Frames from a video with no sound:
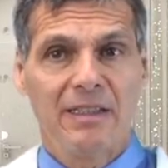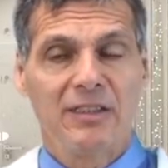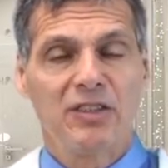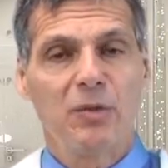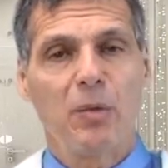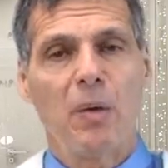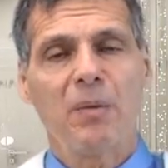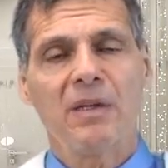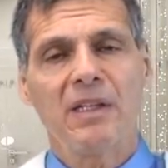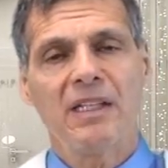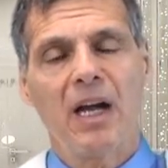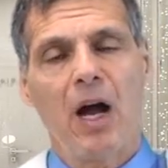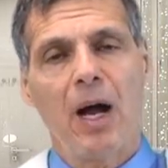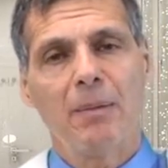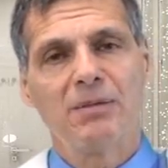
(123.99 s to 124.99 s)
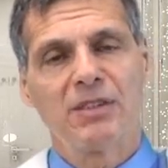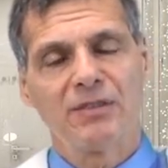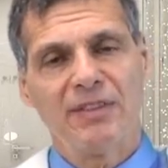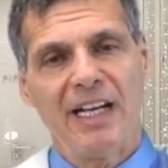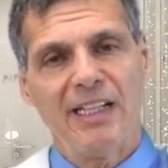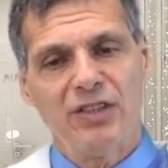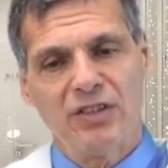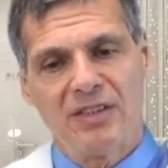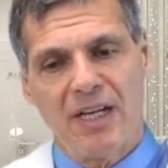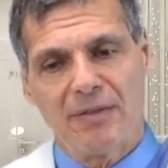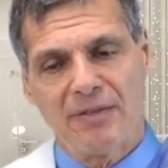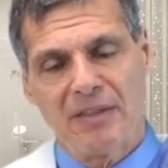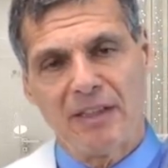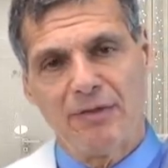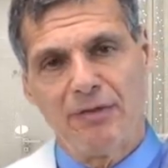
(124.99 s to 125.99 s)
So what were the observations
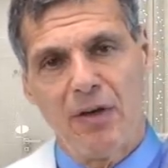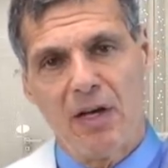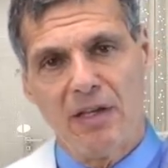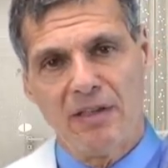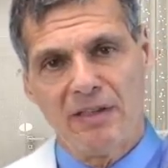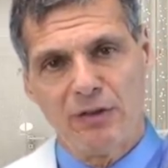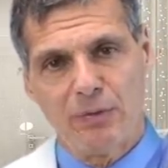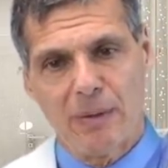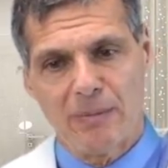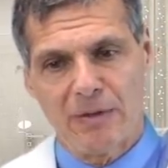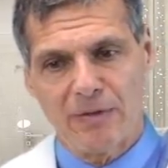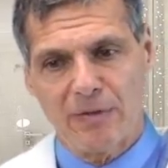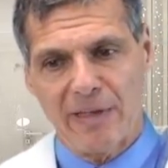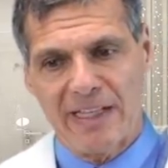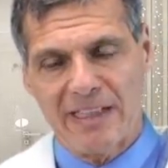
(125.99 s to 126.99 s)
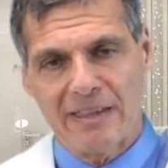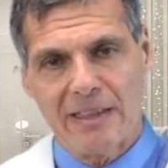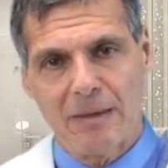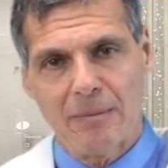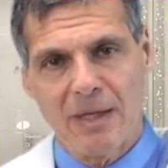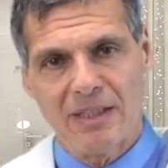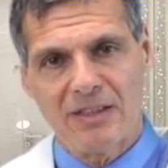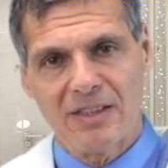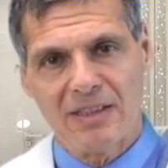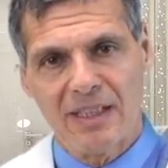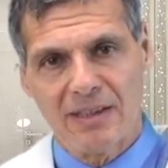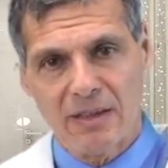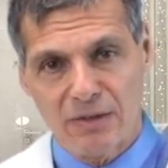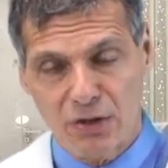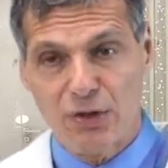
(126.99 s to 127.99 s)
after they followed these women for 18 months and
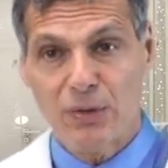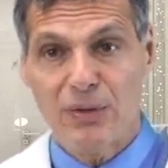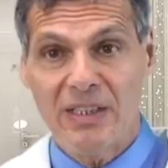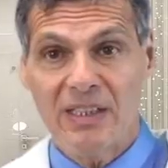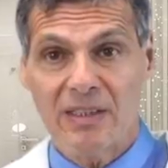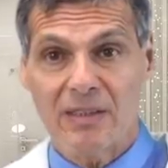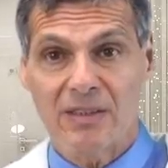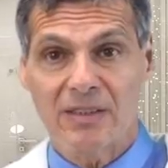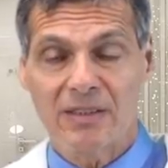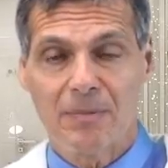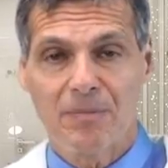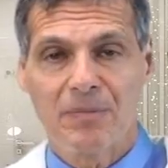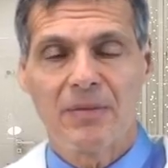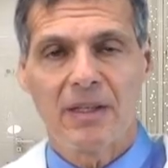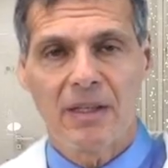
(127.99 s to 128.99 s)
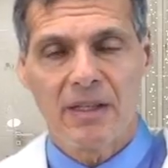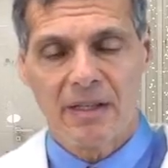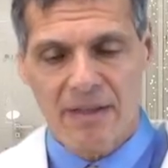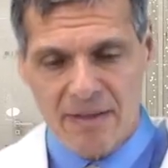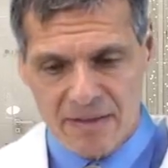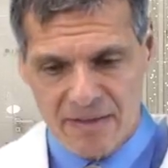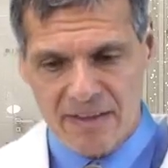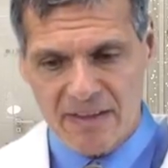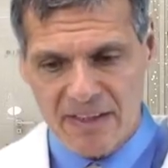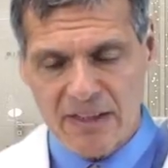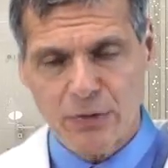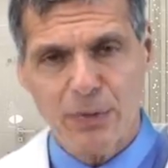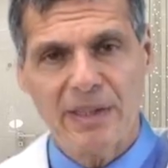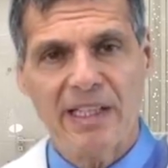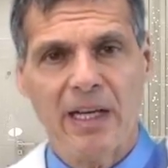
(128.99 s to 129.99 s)
then 2 years?
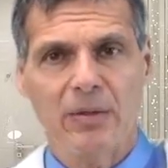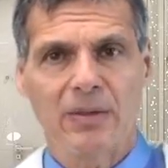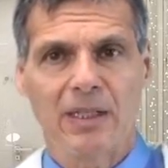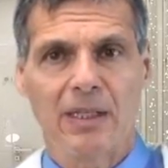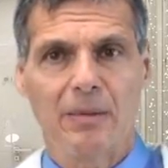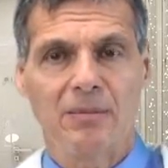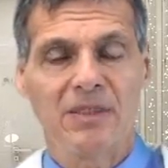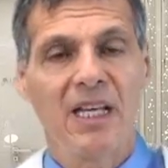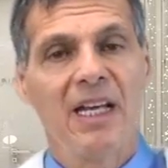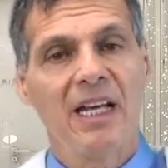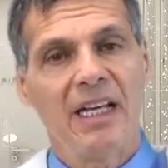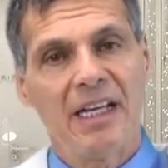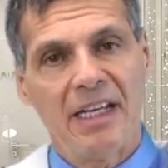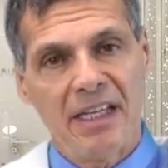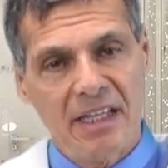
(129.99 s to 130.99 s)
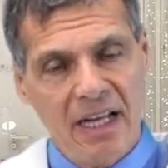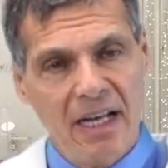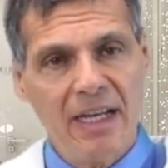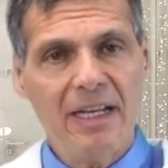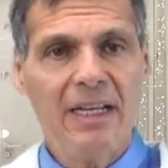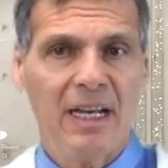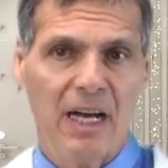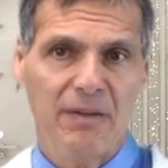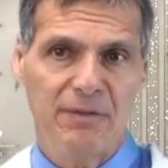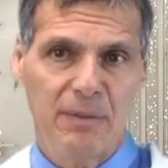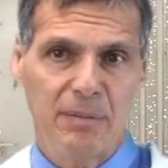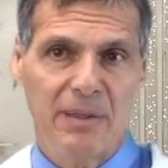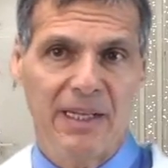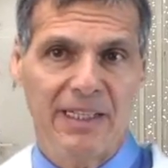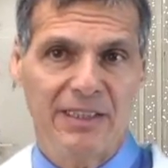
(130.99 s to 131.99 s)
These were the outcomes. None of
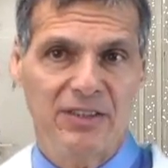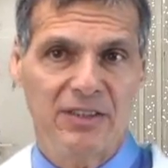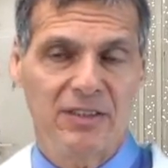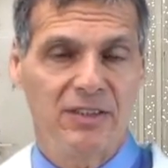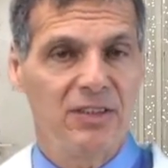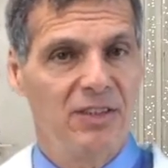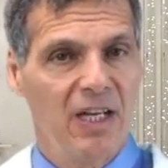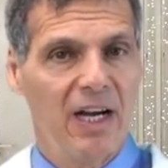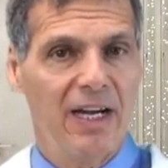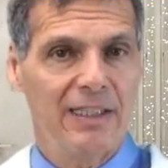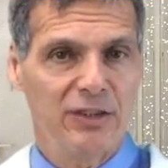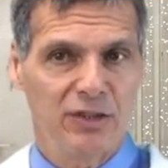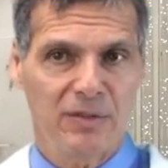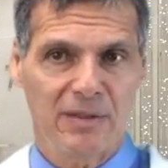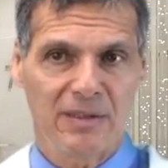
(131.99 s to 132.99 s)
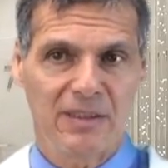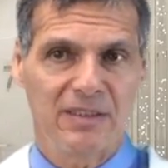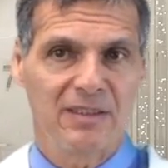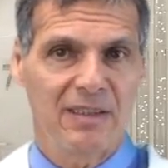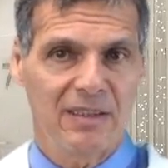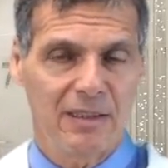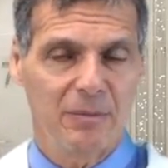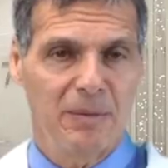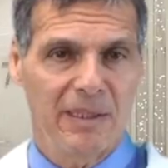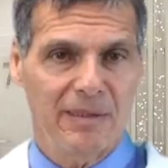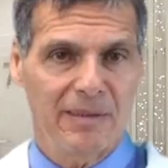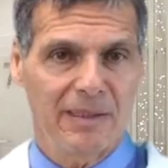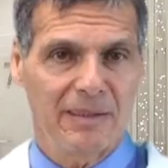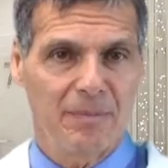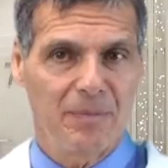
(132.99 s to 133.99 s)
the patients died during the study
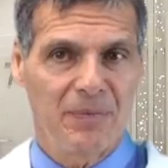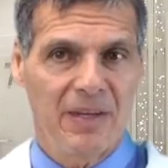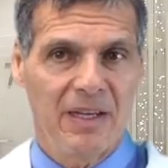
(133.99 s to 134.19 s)
period.